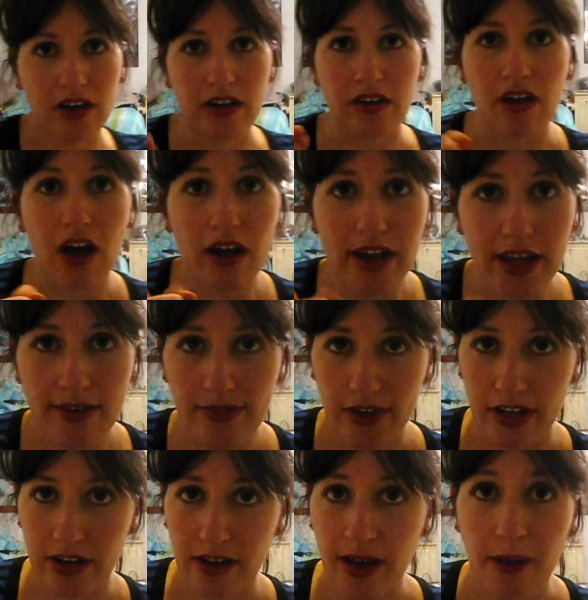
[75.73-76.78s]
Not
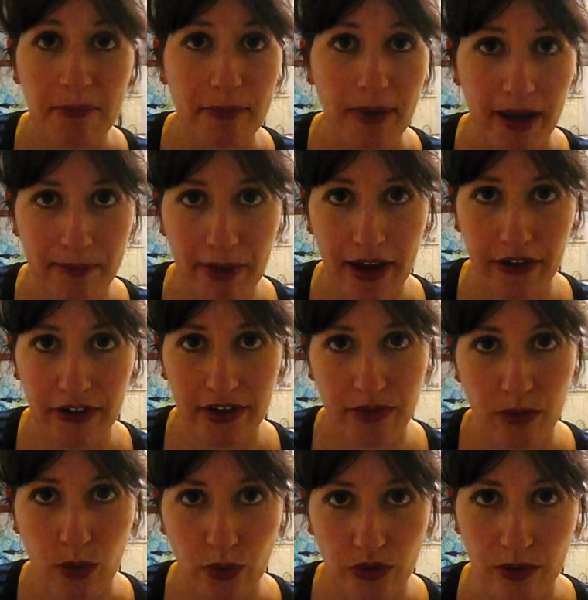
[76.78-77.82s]
even, my
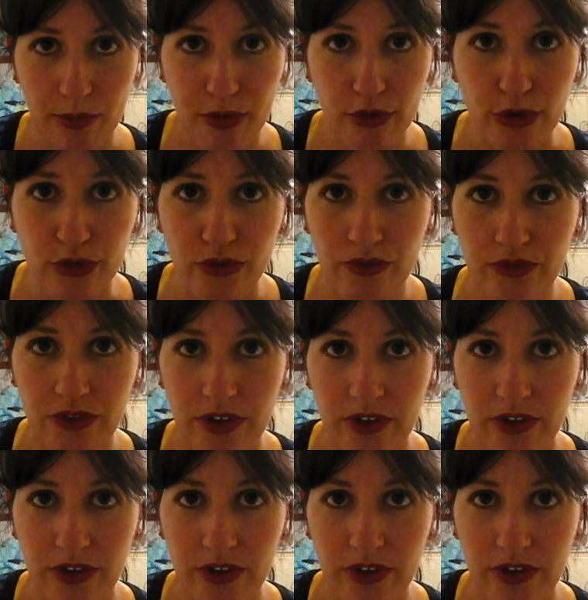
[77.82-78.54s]
parents won't approve.